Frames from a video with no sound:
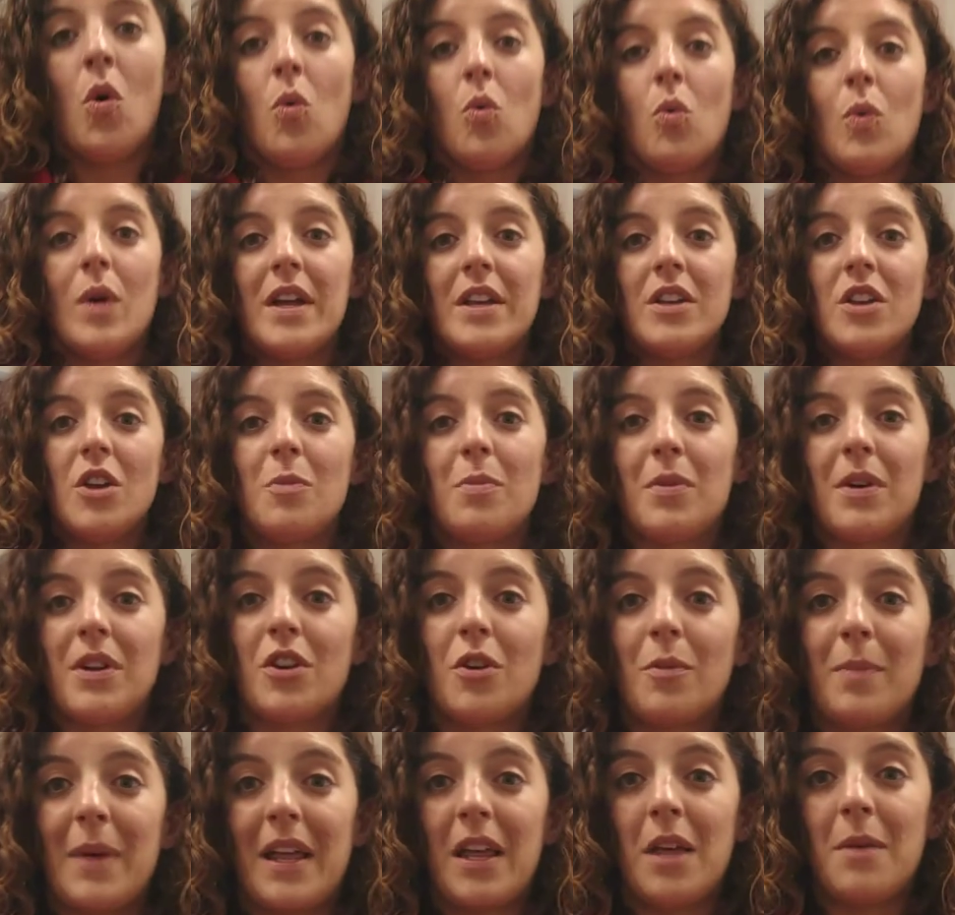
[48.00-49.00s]
When you bring your
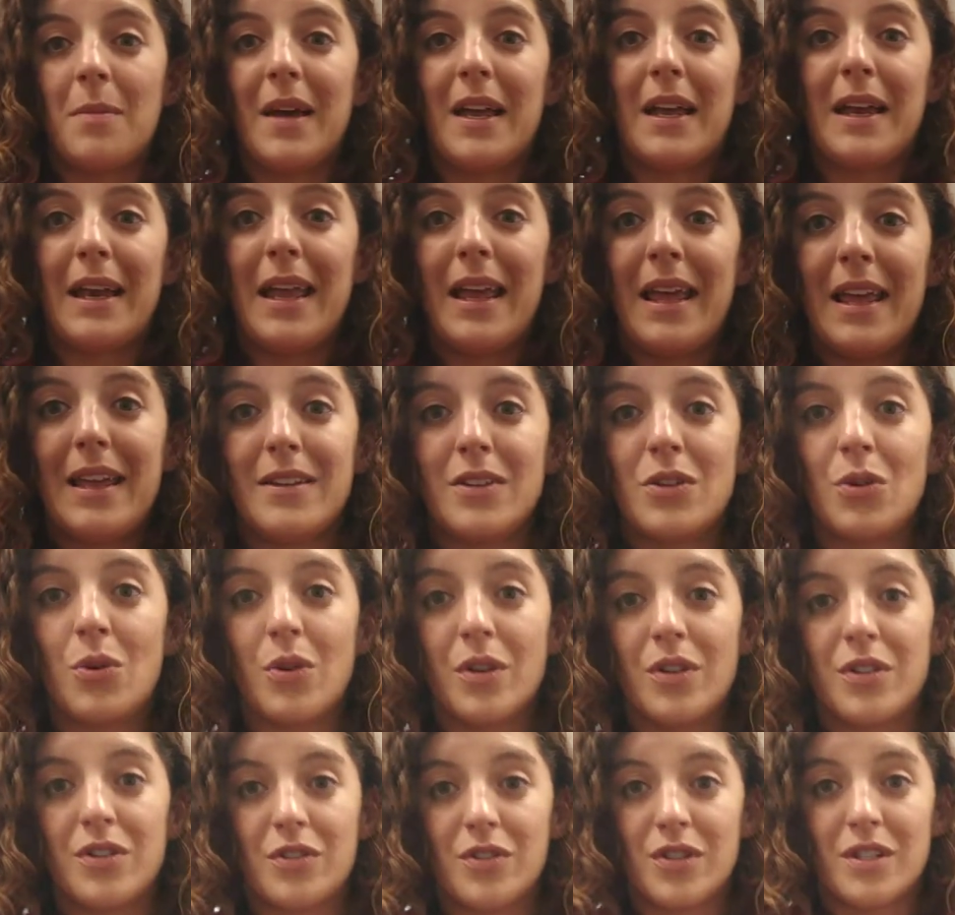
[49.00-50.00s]
belly button in
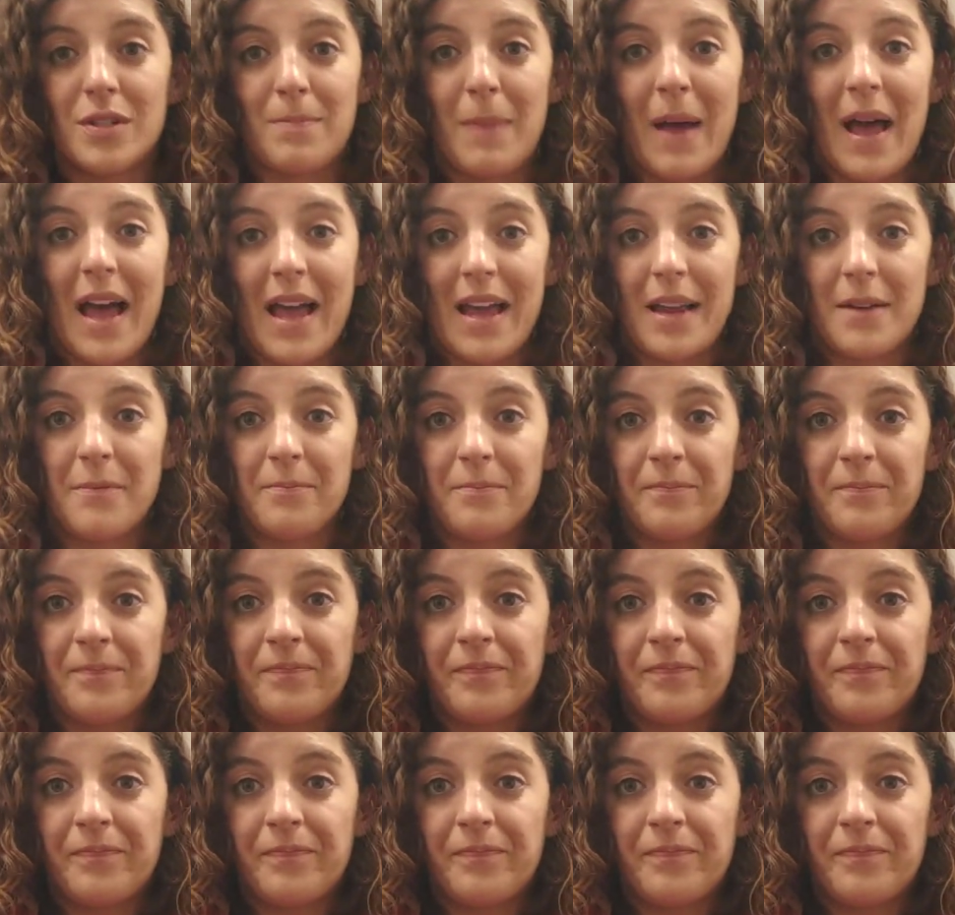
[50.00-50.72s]
towards your spine,